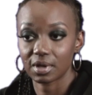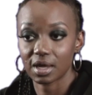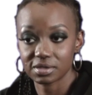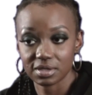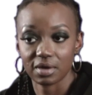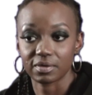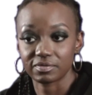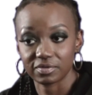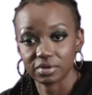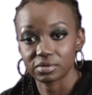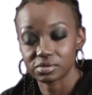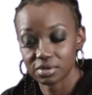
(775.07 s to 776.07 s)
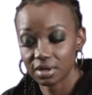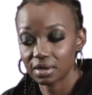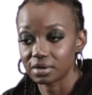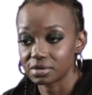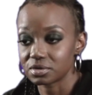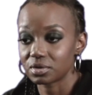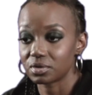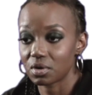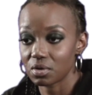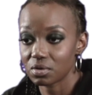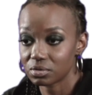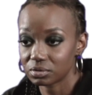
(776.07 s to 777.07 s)
That's how it feels. Yeah, it's on
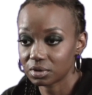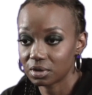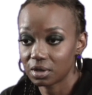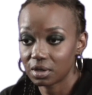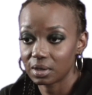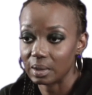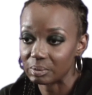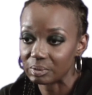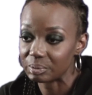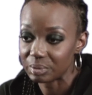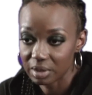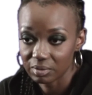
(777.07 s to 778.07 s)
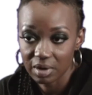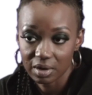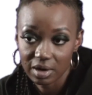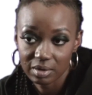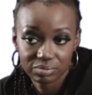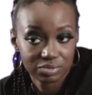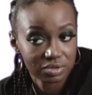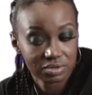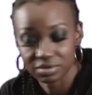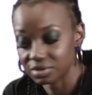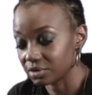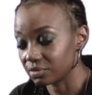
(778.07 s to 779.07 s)
hold. Meanwhile, I'm
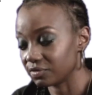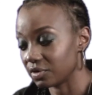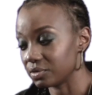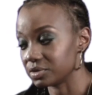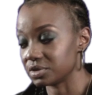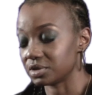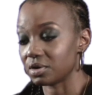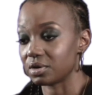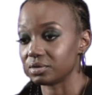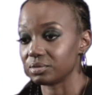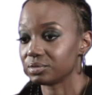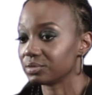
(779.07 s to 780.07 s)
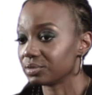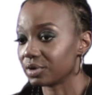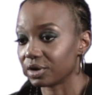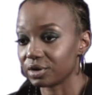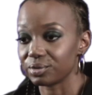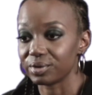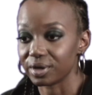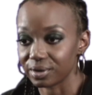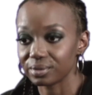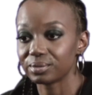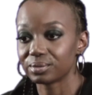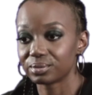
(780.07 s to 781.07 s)
just still focusing on a
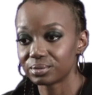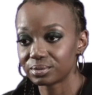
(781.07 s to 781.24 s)
career.